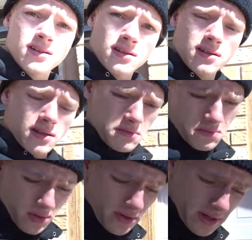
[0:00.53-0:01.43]
Good
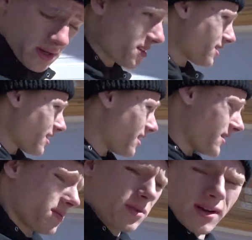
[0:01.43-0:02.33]
morning,
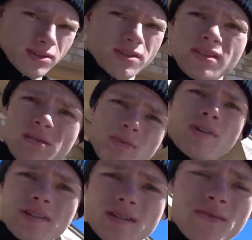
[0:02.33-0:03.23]
and well, actually, it's not
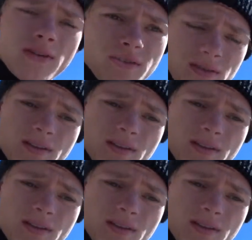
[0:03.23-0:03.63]
morning; it's afternoon.